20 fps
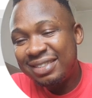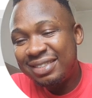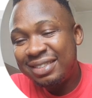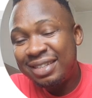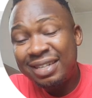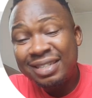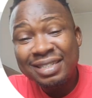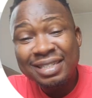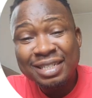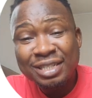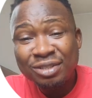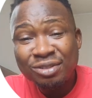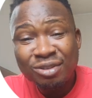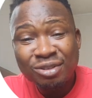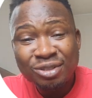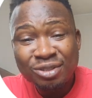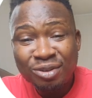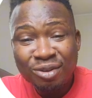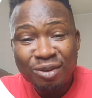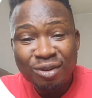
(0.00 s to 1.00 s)
Trading is
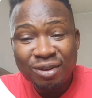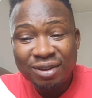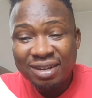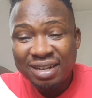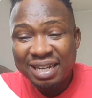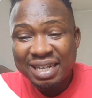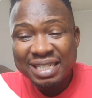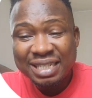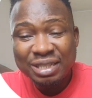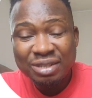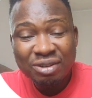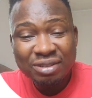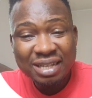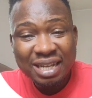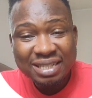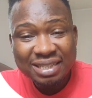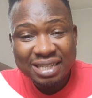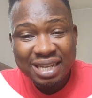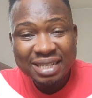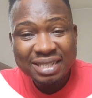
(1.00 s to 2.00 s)
not luck, it's
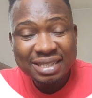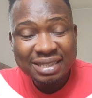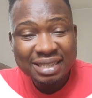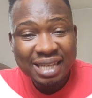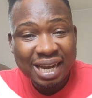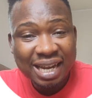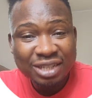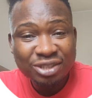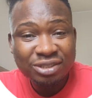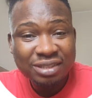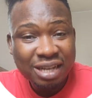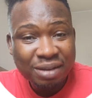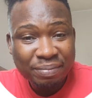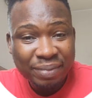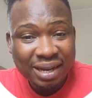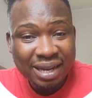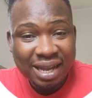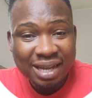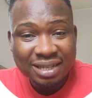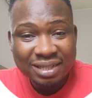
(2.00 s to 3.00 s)
understanding directional
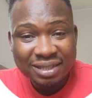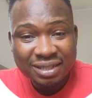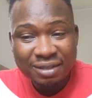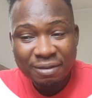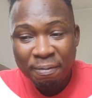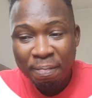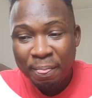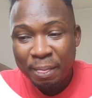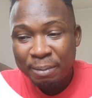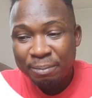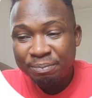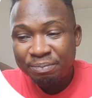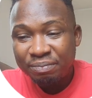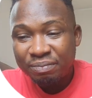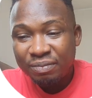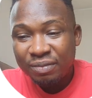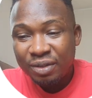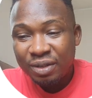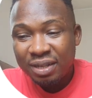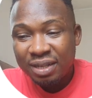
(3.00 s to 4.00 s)
bias.
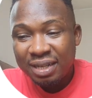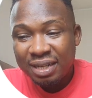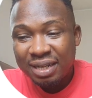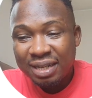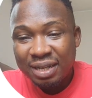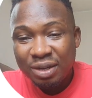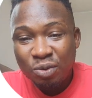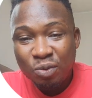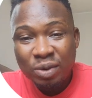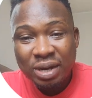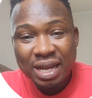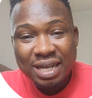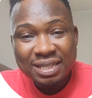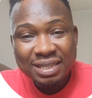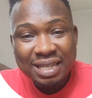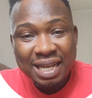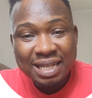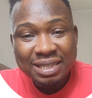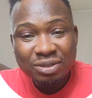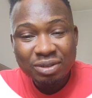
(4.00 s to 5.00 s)
When I
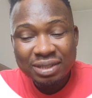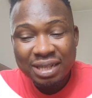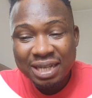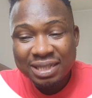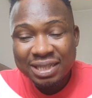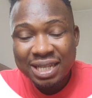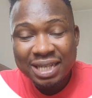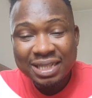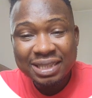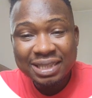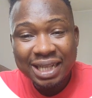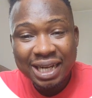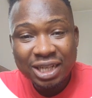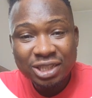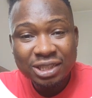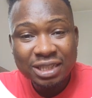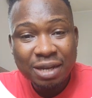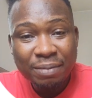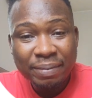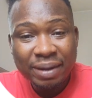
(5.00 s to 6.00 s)
start understanding
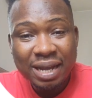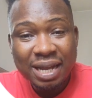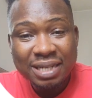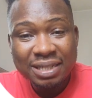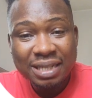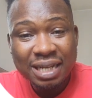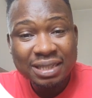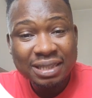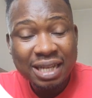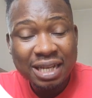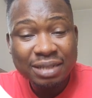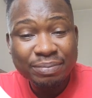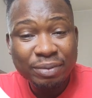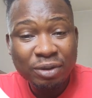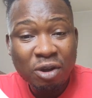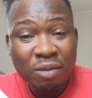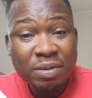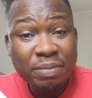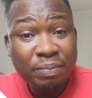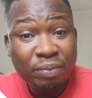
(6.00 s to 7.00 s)
directional bias, I start
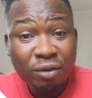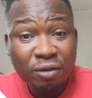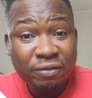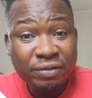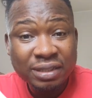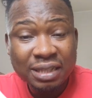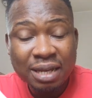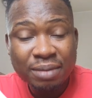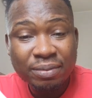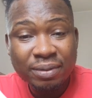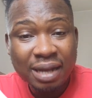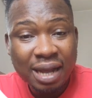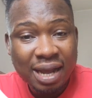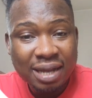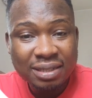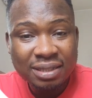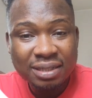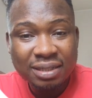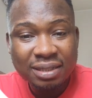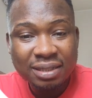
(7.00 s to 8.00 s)
becoming profitable,
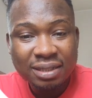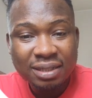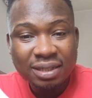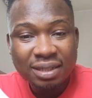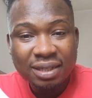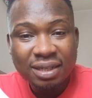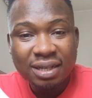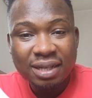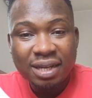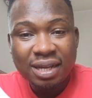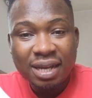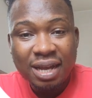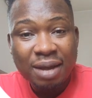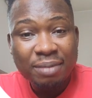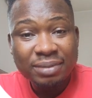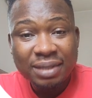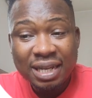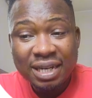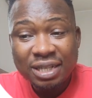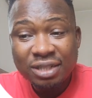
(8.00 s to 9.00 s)
guys.
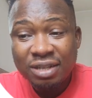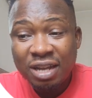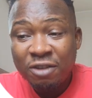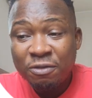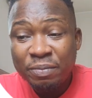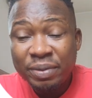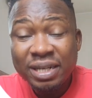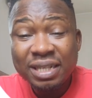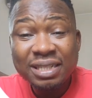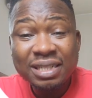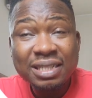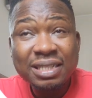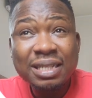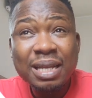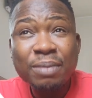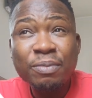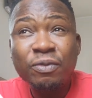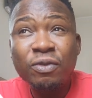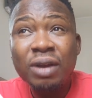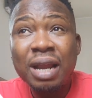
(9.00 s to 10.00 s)
I'm telling you, I've been in this
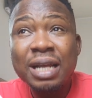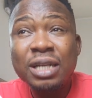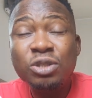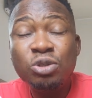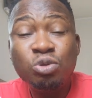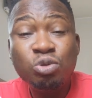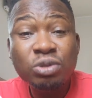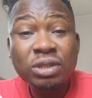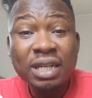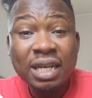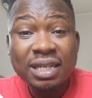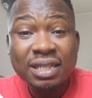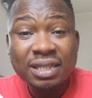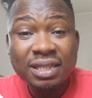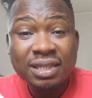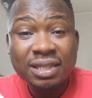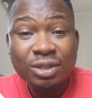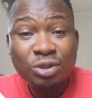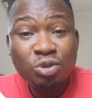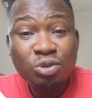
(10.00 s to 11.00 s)
game for like 2
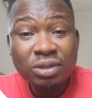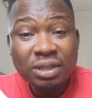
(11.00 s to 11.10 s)
years